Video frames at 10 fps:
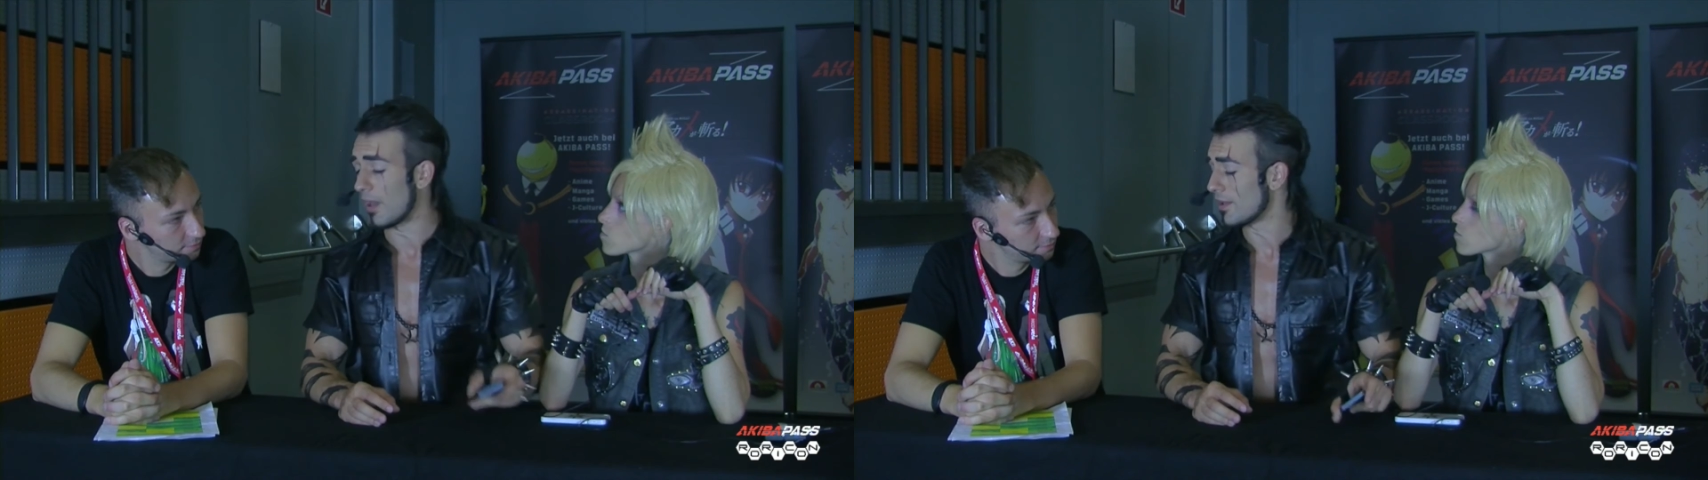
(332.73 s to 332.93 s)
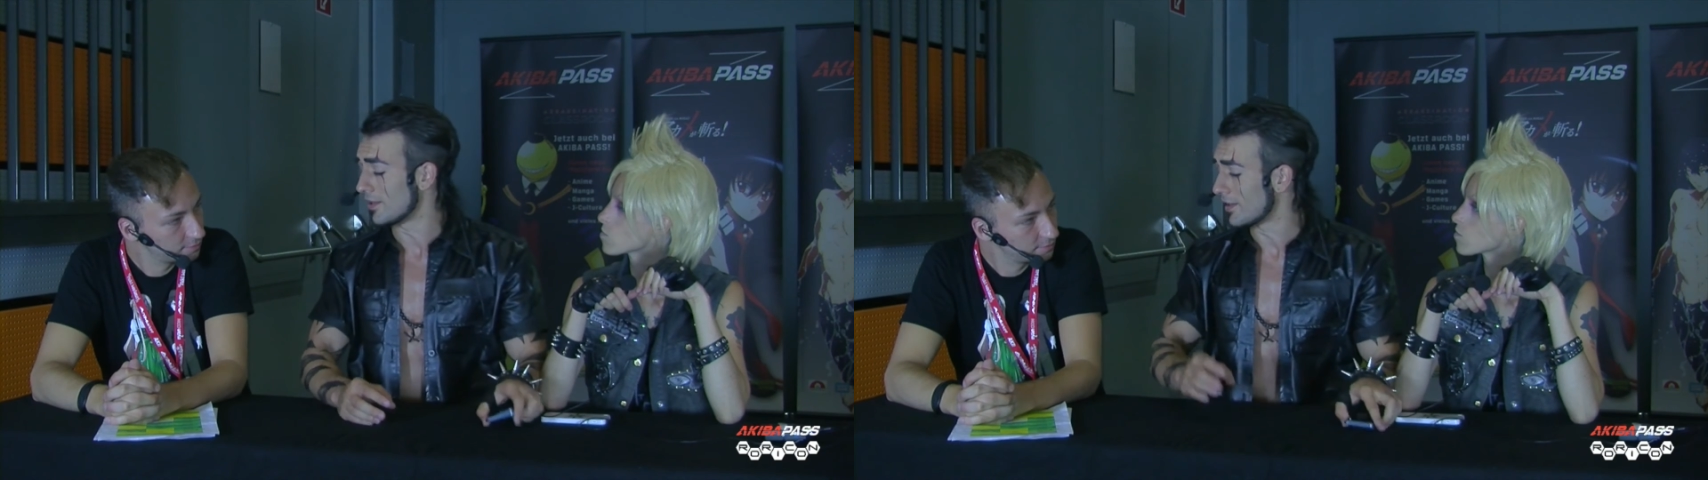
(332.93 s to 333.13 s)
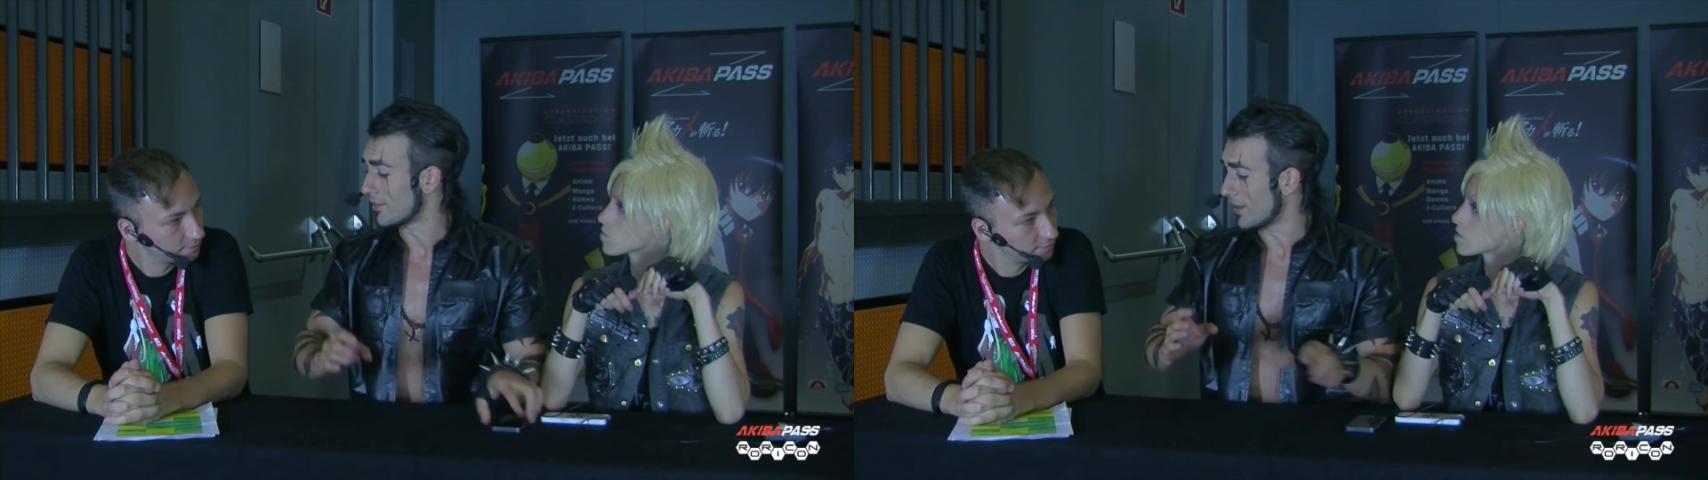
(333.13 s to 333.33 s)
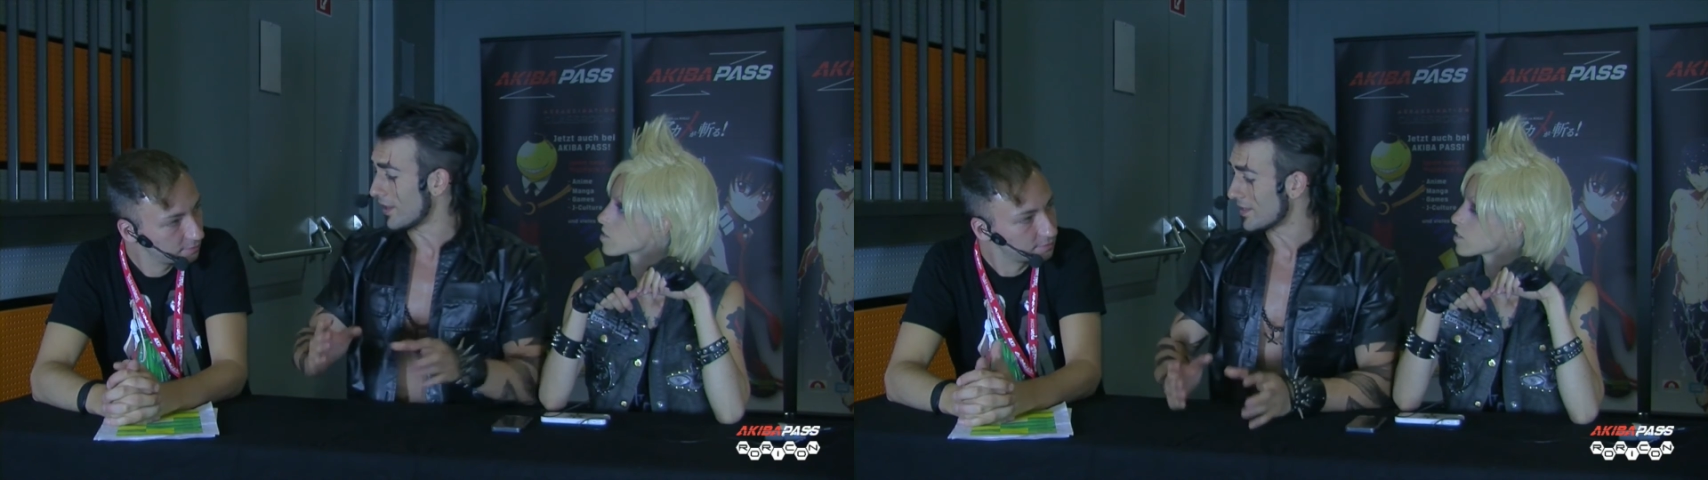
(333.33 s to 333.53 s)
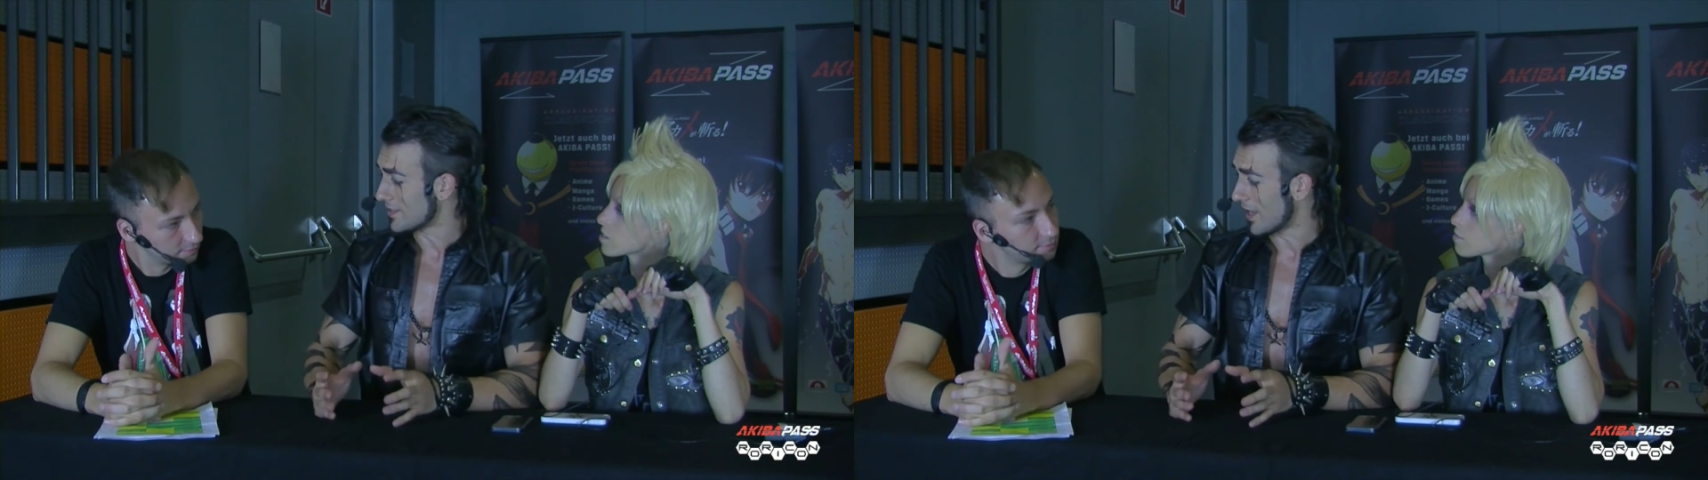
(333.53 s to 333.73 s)
I mean, the
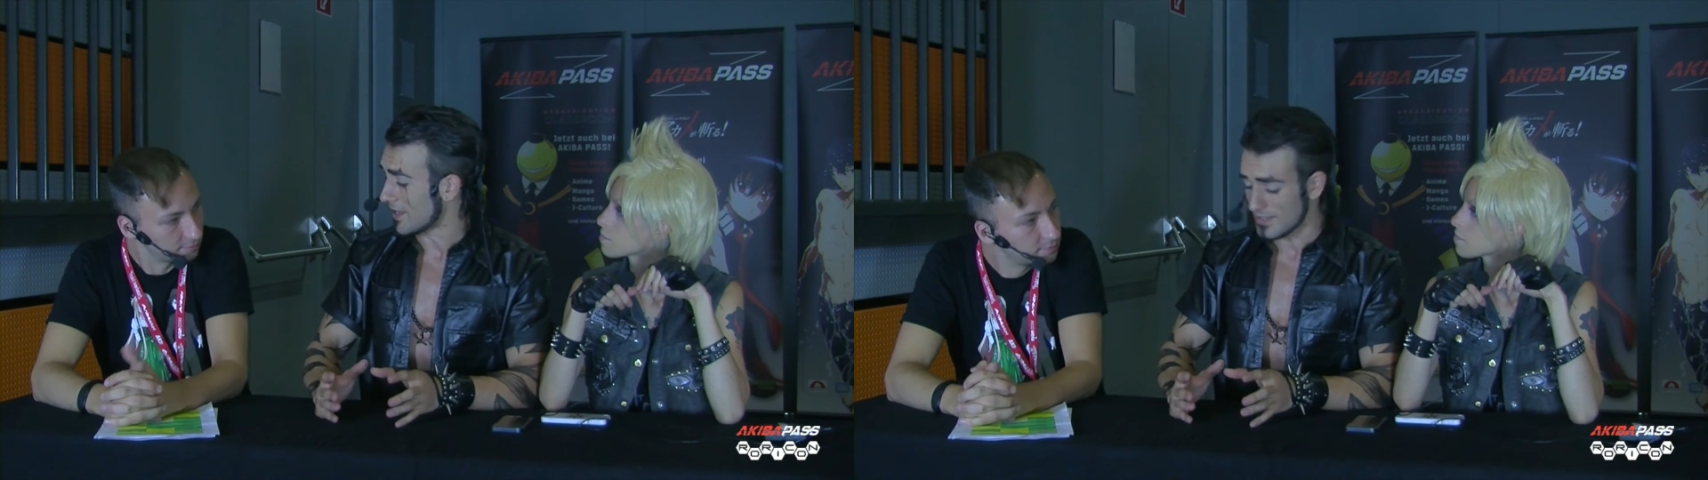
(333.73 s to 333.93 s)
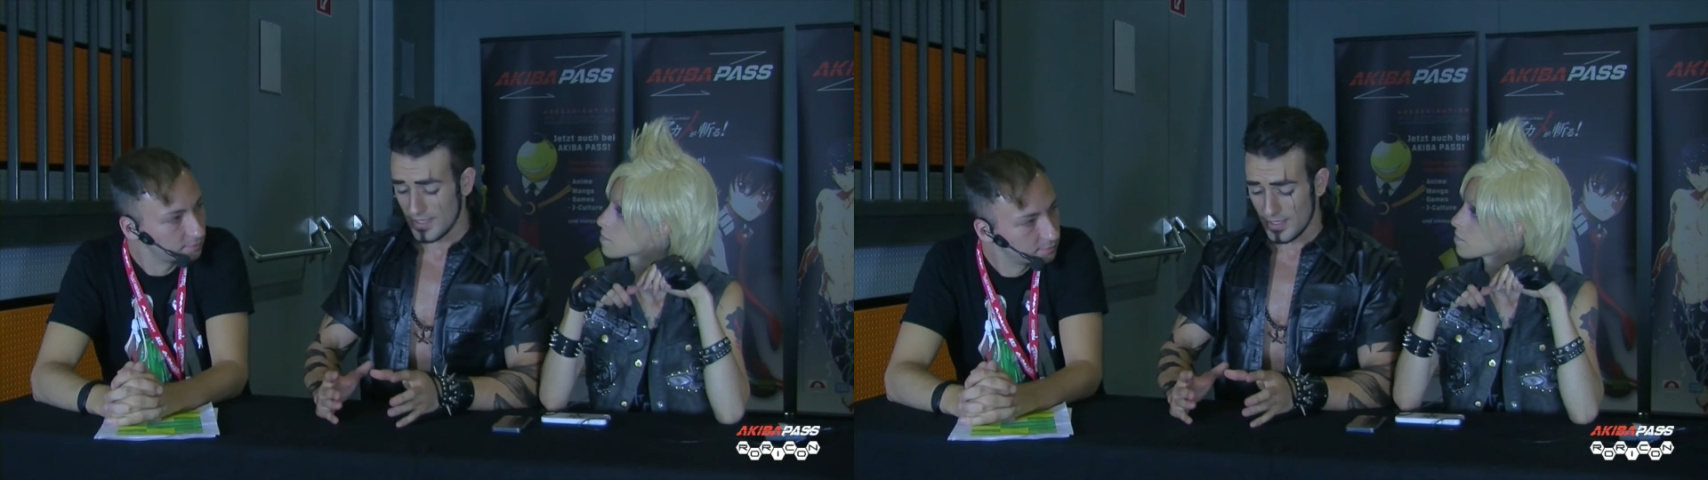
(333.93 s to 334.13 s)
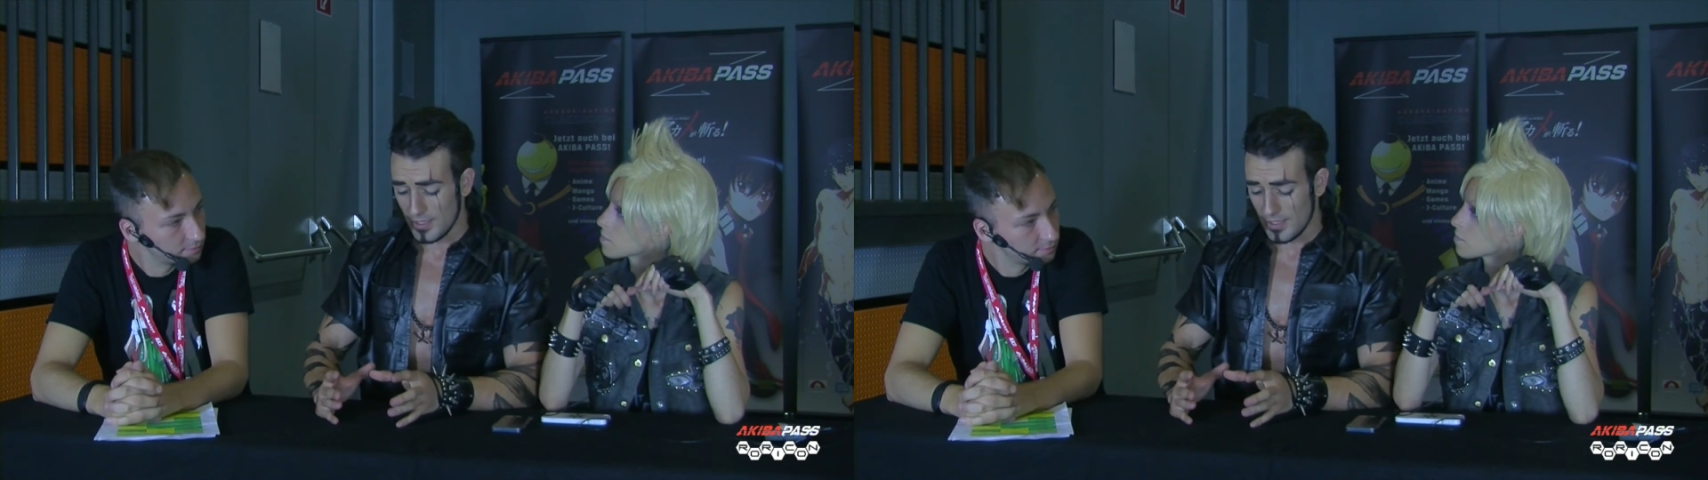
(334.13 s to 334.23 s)
thing is that